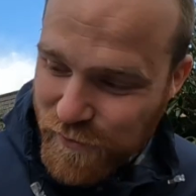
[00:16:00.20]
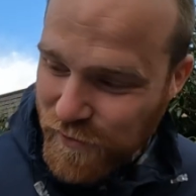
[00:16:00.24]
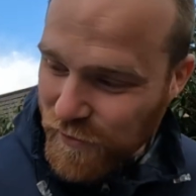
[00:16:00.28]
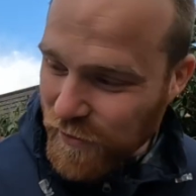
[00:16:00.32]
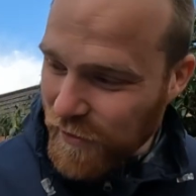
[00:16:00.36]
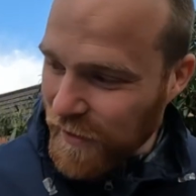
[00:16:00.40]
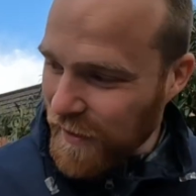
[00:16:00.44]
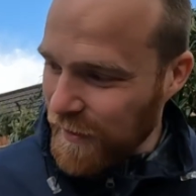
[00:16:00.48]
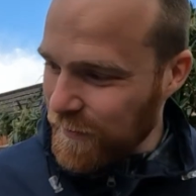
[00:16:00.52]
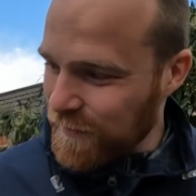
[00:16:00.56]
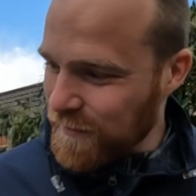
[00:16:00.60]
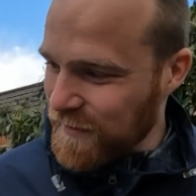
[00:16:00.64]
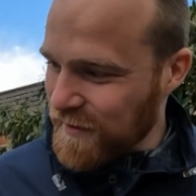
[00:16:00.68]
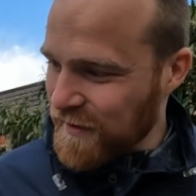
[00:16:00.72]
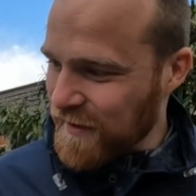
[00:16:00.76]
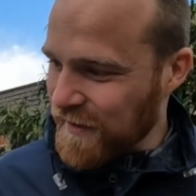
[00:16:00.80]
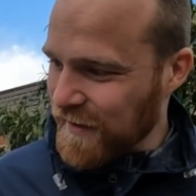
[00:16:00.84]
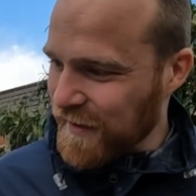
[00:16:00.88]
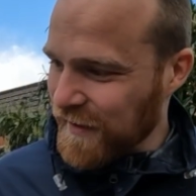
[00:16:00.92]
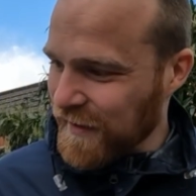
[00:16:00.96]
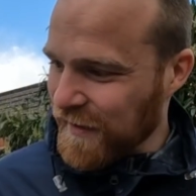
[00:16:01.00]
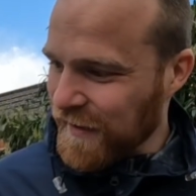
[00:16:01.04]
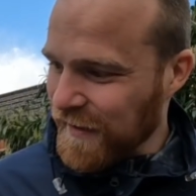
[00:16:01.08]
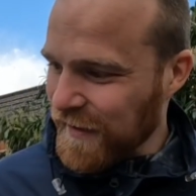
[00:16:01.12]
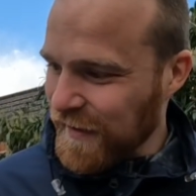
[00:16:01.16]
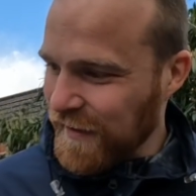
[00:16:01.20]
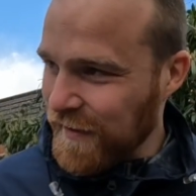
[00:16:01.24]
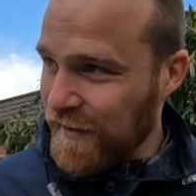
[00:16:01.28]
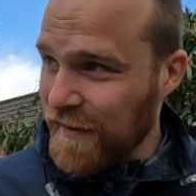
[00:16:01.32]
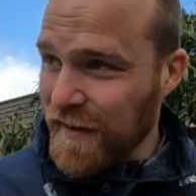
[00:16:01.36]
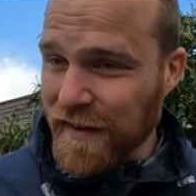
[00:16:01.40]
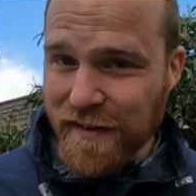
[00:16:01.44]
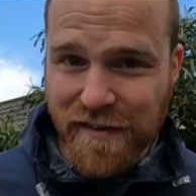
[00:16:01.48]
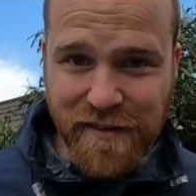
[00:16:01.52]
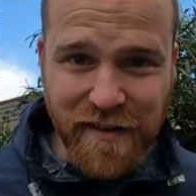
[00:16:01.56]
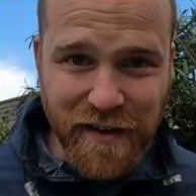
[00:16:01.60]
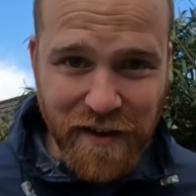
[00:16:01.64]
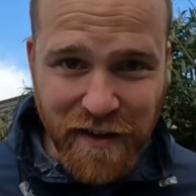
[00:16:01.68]
times,
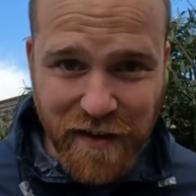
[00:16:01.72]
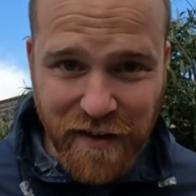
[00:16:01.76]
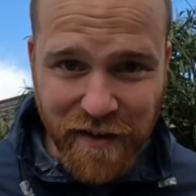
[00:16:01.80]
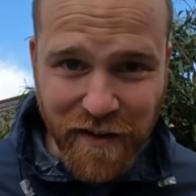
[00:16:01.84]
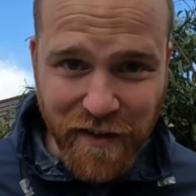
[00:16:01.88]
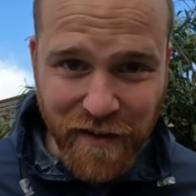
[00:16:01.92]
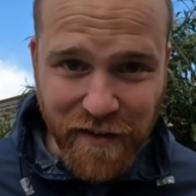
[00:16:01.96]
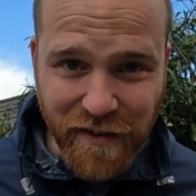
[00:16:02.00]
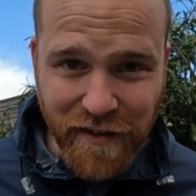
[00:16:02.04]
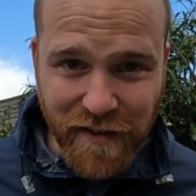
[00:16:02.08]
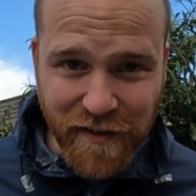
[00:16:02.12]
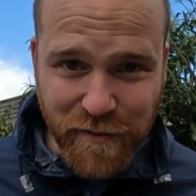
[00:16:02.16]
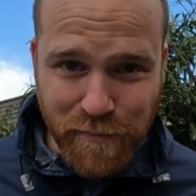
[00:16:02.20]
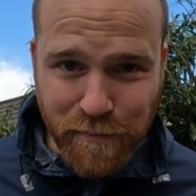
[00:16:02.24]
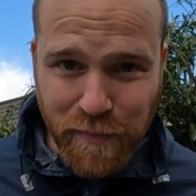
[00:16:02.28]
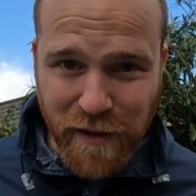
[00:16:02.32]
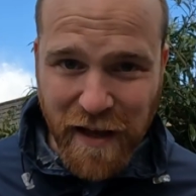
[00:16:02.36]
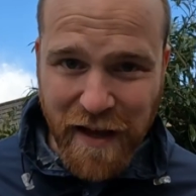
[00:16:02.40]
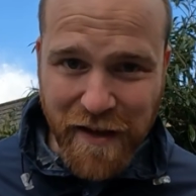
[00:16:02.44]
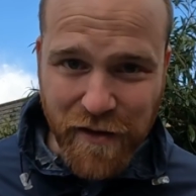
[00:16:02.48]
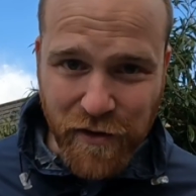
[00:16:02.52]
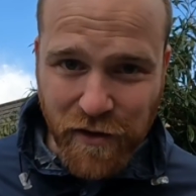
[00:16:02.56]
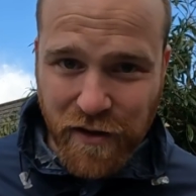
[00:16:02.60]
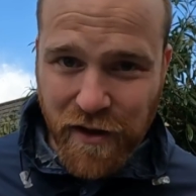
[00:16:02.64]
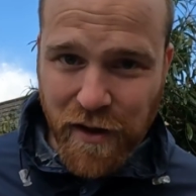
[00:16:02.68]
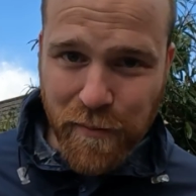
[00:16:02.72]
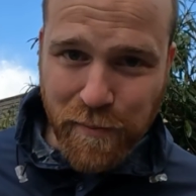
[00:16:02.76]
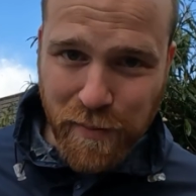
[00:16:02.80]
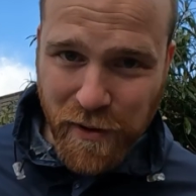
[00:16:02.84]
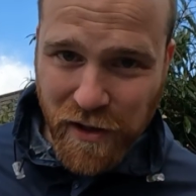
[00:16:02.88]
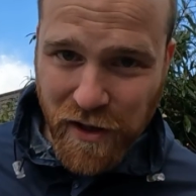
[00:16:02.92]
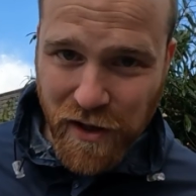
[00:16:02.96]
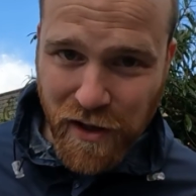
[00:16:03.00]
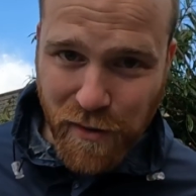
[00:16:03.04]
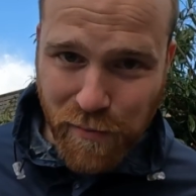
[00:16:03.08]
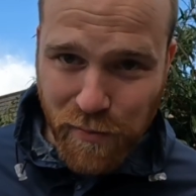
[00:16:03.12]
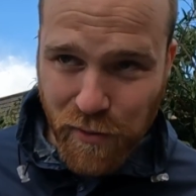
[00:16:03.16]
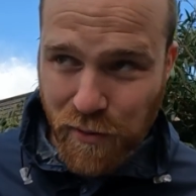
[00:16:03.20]
this colour, this black eye
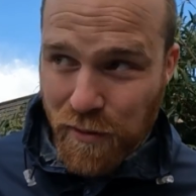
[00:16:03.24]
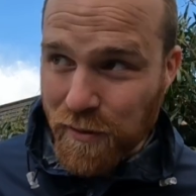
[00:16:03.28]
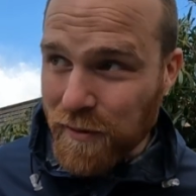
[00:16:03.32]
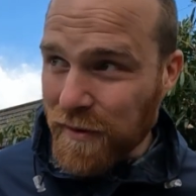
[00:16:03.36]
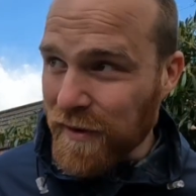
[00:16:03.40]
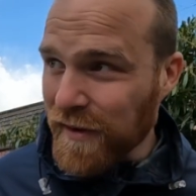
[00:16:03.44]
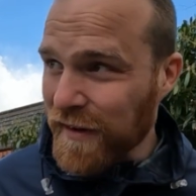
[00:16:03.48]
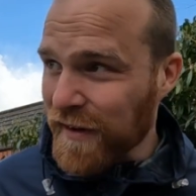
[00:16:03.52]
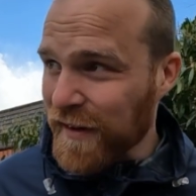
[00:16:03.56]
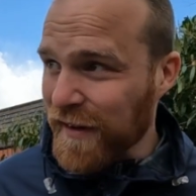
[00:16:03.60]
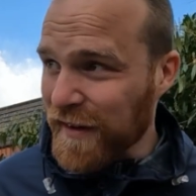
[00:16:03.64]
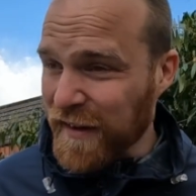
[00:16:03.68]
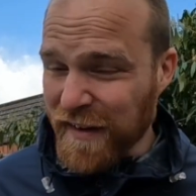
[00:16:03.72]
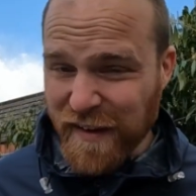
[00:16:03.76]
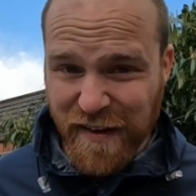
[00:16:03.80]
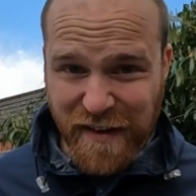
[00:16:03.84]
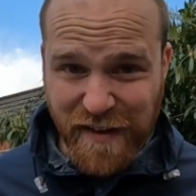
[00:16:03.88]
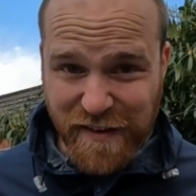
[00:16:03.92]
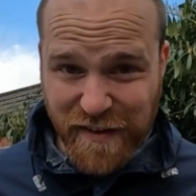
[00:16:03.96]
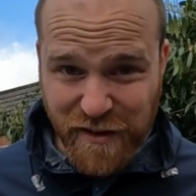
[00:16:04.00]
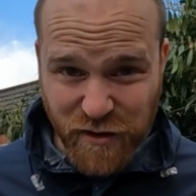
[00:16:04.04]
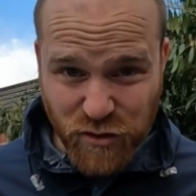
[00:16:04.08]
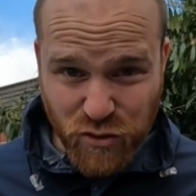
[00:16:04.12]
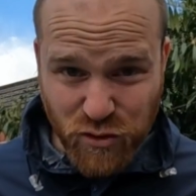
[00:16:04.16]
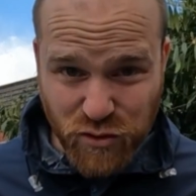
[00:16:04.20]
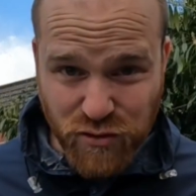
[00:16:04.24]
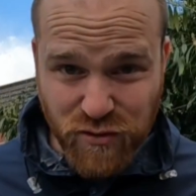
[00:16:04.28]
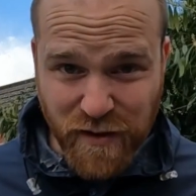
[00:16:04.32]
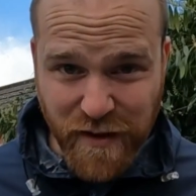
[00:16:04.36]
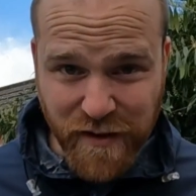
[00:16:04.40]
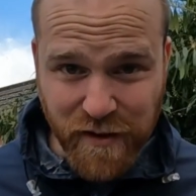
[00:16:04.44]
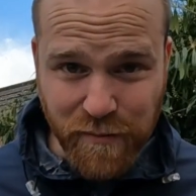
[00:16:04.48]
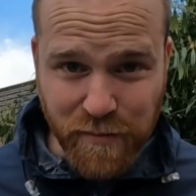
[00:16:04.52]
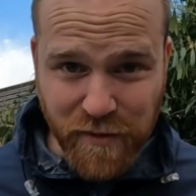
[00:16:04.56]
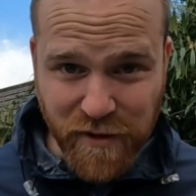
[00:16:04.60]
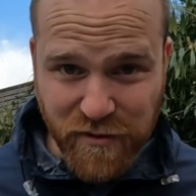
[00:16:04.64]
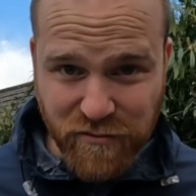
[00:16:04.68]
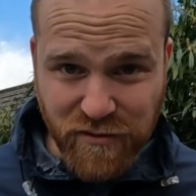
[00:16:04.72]
purple, is
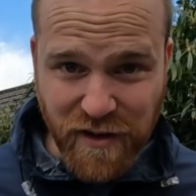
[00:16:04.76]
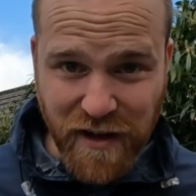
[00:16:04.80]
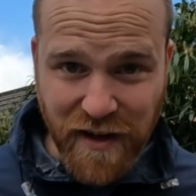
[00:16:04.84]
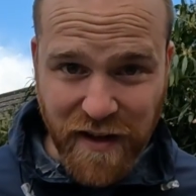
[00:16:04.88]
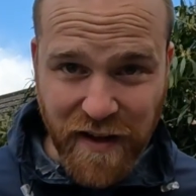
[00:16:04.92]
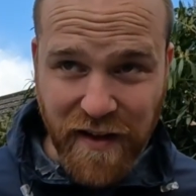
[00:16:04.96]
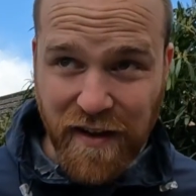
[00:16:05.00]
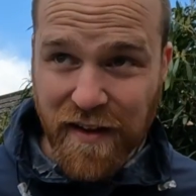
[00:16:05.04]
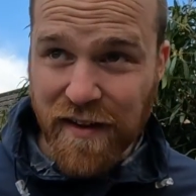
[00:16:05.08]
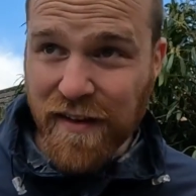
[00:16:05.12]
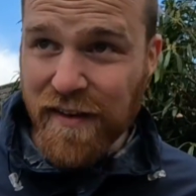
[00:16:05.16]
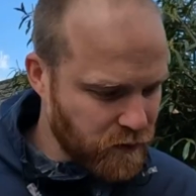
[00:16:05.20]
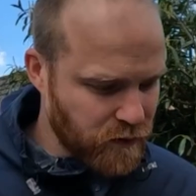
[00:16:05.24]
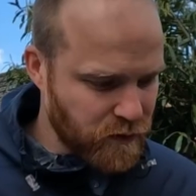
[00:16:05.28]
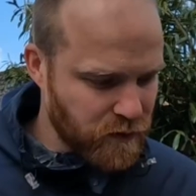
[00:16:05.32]
incredibly rare.